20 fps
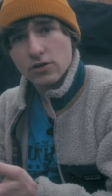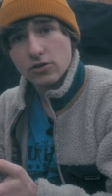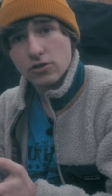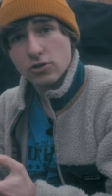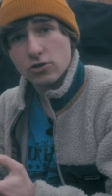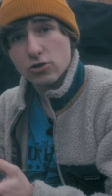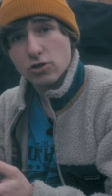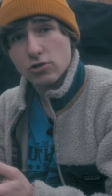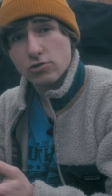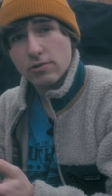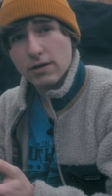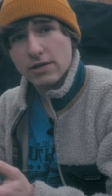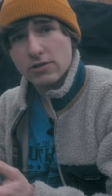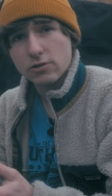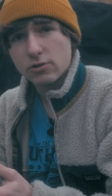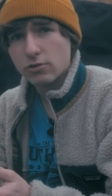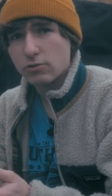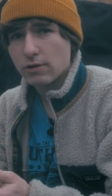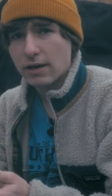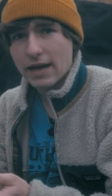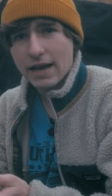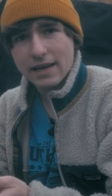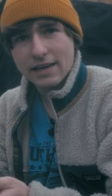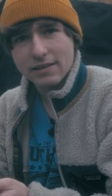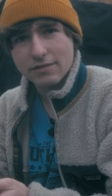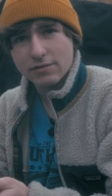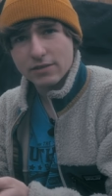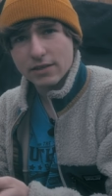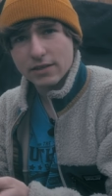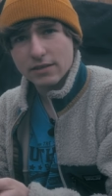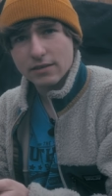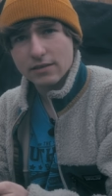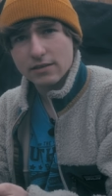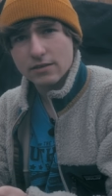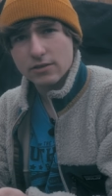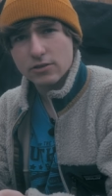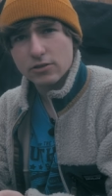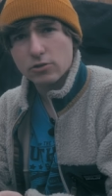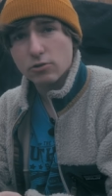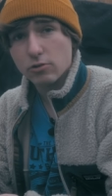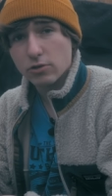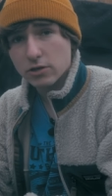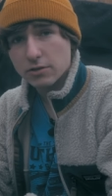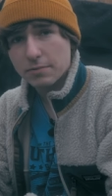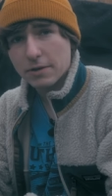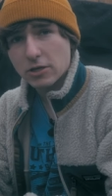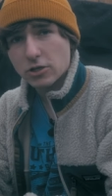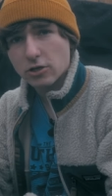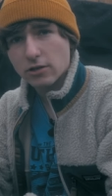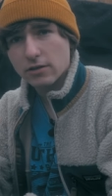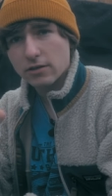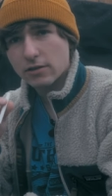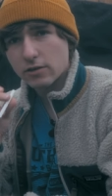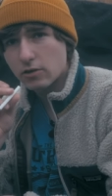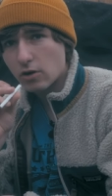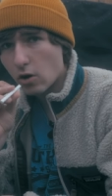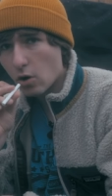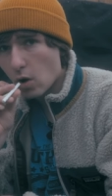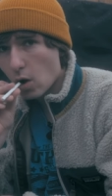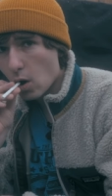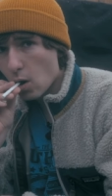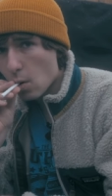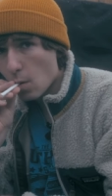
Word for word: You should try to do anything to look special, you know?